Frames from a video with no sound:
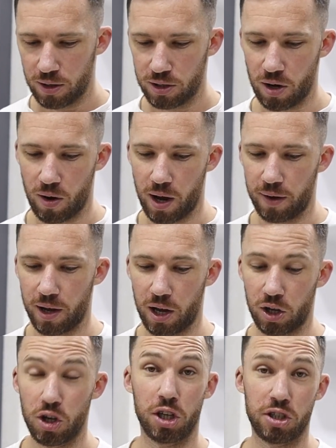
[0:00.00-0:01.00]
So I
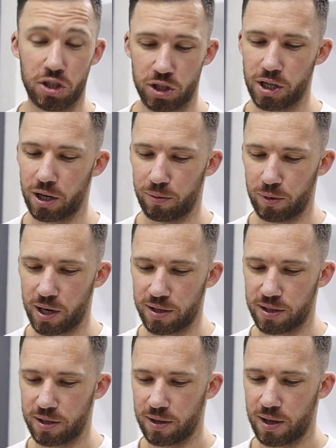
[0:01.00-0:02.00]
got cooked chicken
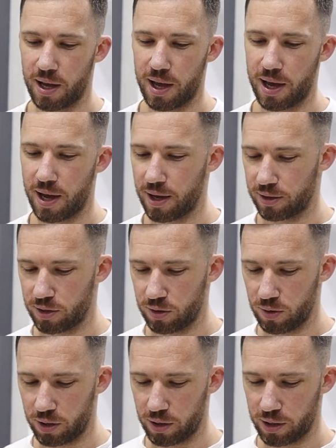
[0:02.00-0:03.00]
breast I had
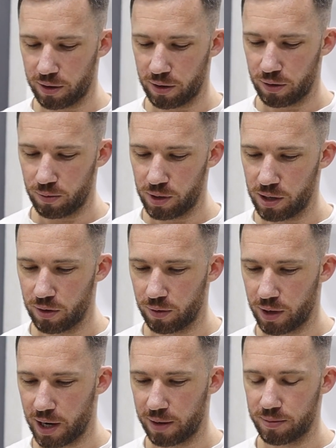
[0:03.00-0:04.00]
203
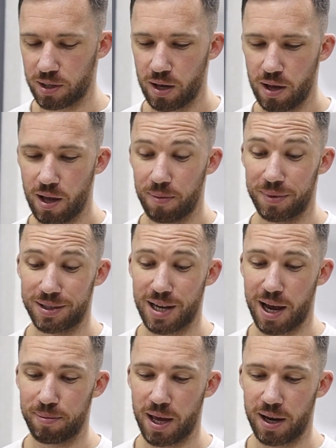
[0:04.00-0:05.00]
grams. I'm gonna
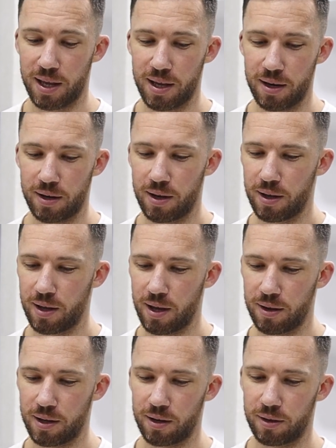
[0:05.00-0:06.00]
type that in
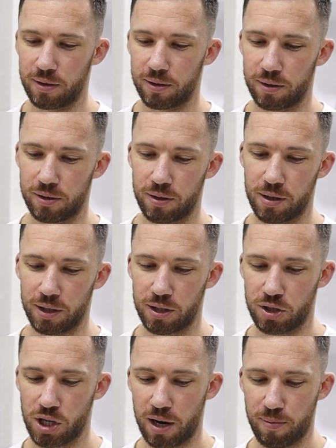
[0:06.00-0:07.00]
and then click
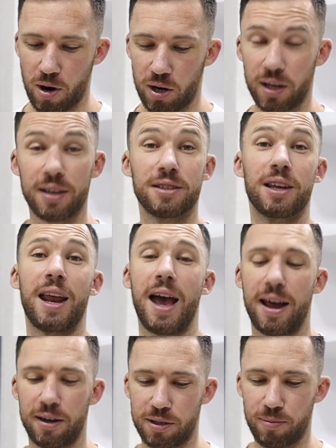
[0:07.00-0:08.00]
the check mark. It's gonna
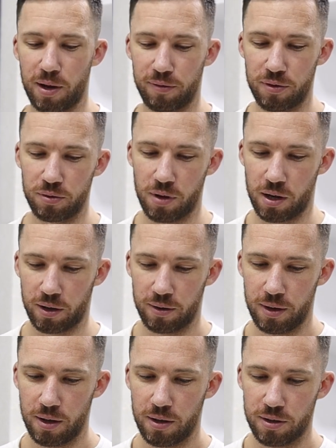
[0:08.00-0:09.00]
add it to my food log.
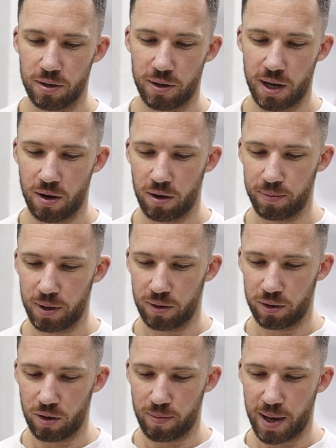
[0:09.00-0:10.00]
So now I'll be
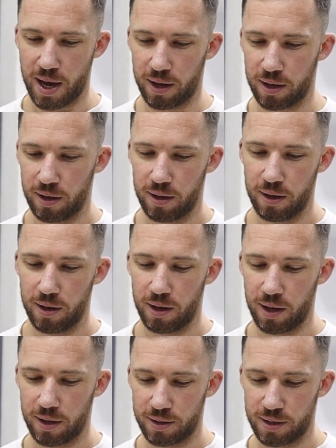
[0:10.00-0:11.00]
able to go back
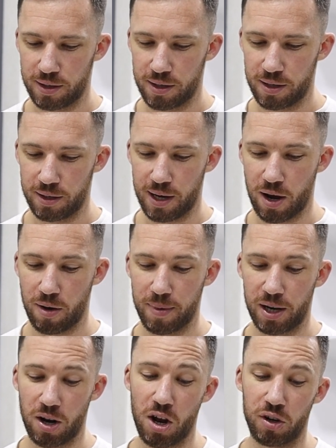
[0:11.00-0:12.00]
and see now I'm
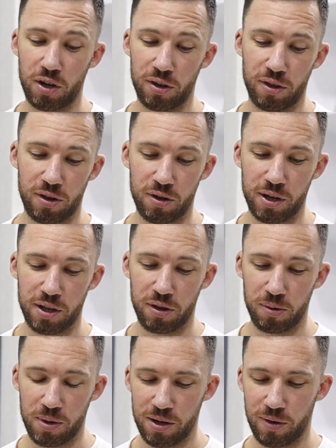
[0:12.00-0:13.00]
at
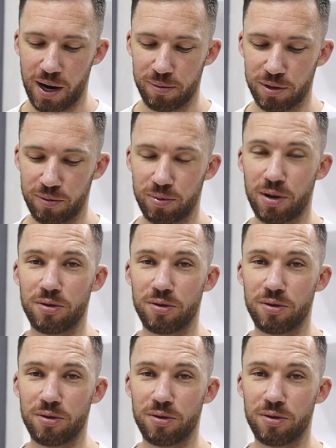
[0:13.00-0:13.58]
133 grams of